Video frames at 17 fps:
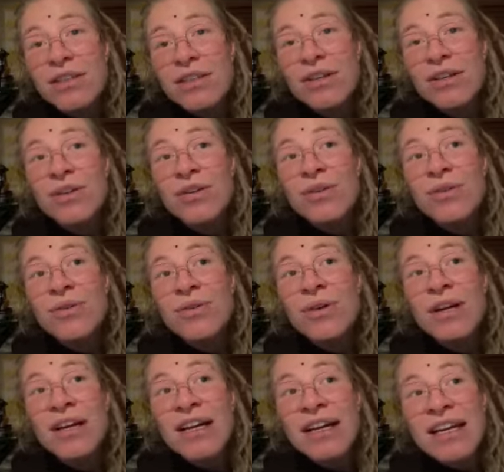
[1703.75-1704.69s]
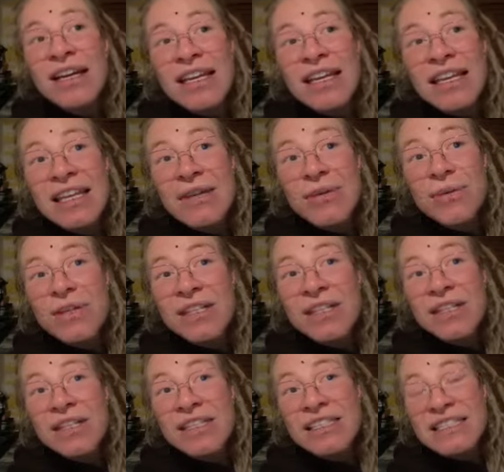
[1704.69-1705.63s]
So it
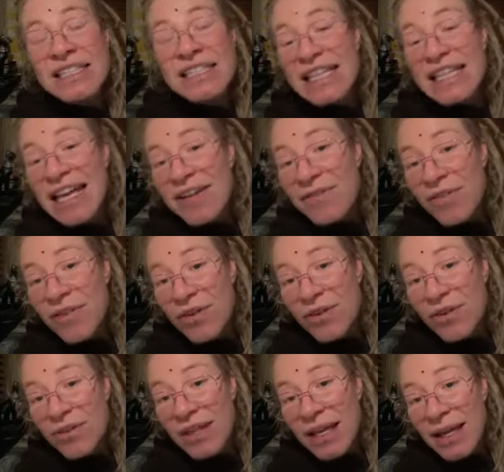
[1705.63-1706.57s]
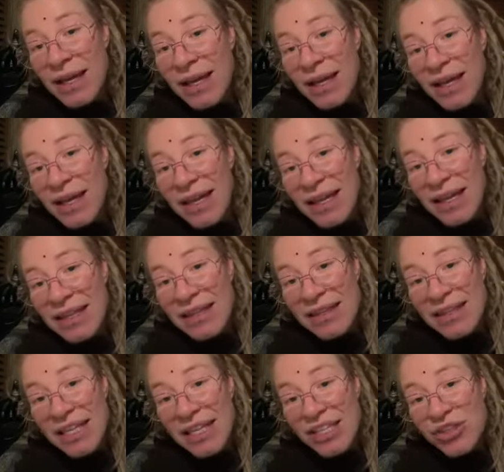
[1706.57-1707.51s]
was the devil that
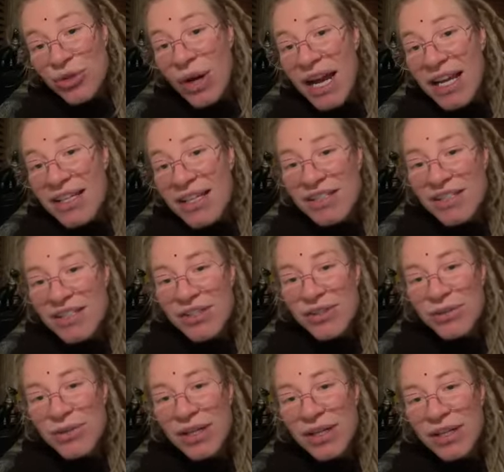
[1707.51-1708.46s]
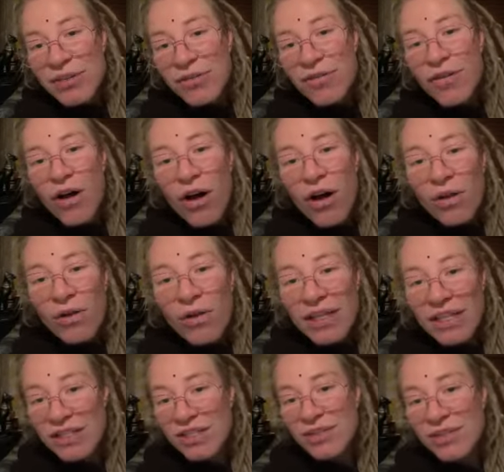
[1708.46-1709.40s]
tries you when you fall
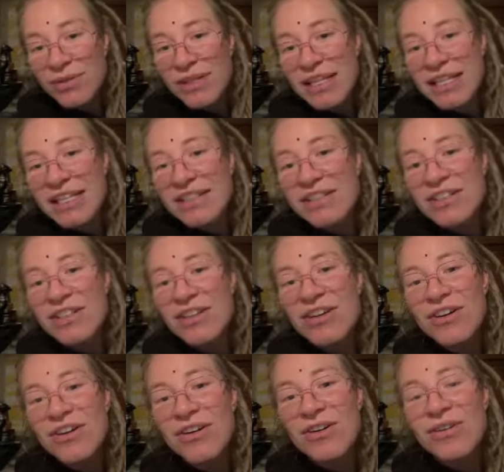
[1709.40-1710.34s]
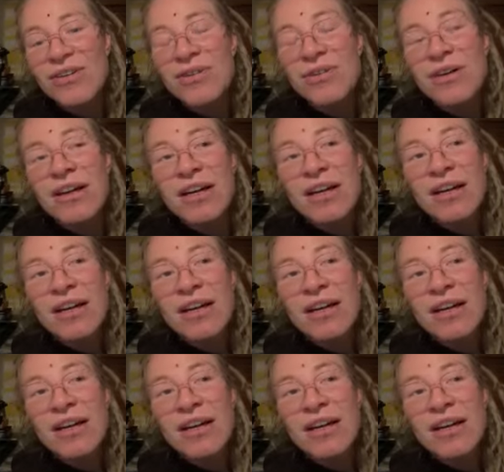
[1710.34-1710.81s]
into it. So